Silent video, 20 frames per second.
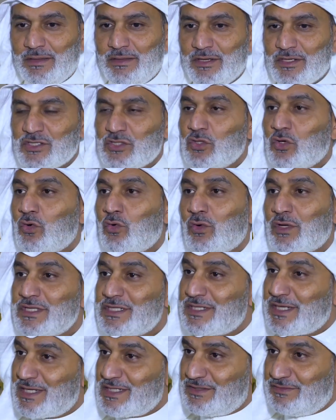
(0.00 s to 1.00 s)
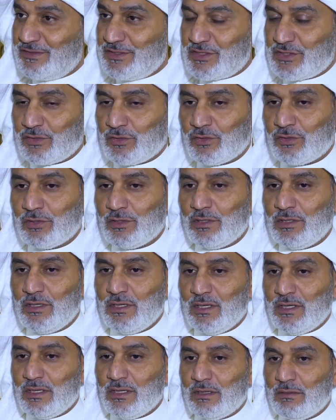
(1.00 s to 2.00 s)
There's no one-size-fits-all,
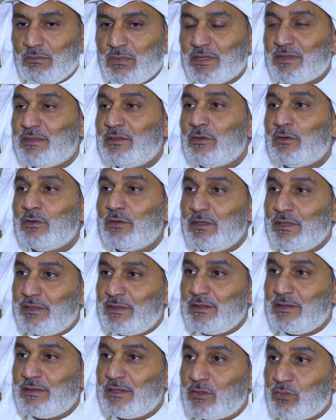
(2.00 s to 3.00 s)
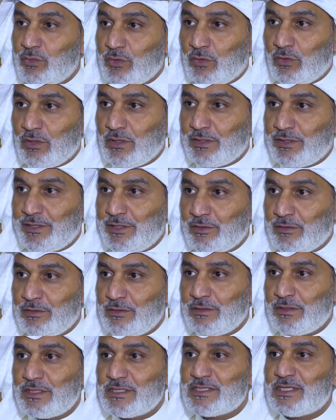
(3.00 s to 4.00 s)
but the only thing that we all agree
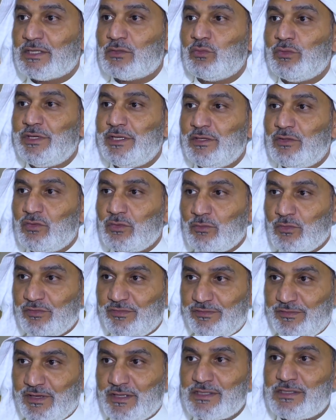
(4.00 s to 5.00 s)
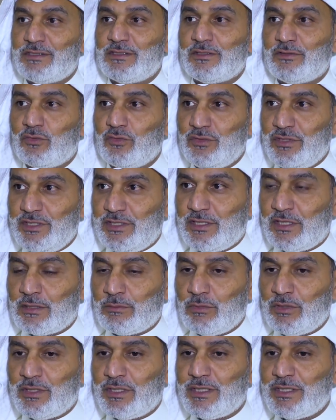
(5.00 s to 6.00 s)
on is that we need to move faster to
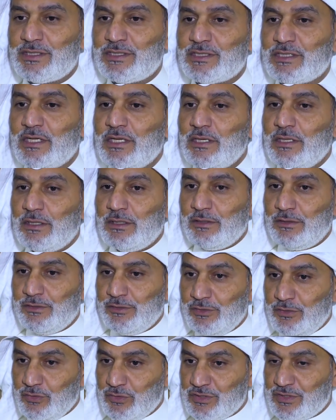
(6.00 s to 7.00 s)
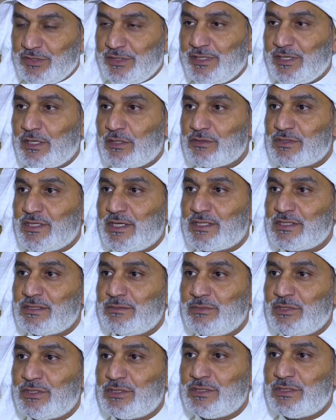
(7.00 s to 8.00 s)
decarbonize, reduce greenhouse gas
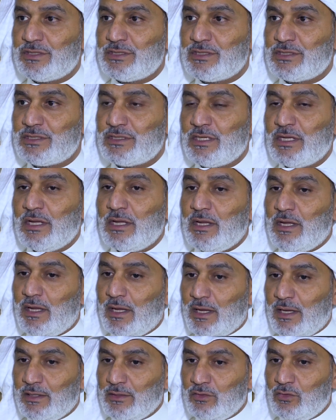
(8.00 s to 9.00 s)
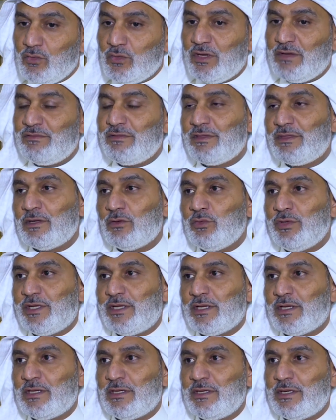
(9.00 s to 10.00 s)
emissions, and do everything we
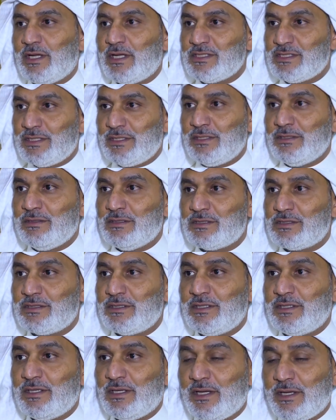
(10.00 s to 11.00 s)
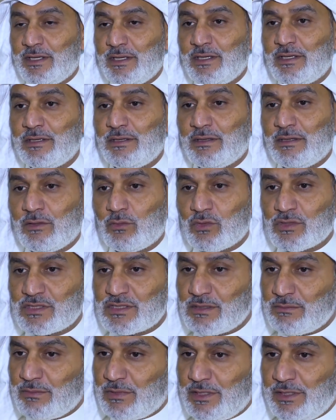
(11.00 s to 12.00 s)
can as an industry. Again, there was
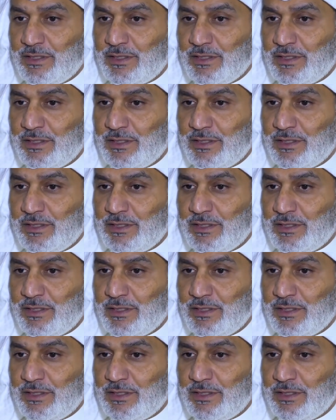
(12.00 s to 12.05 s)
some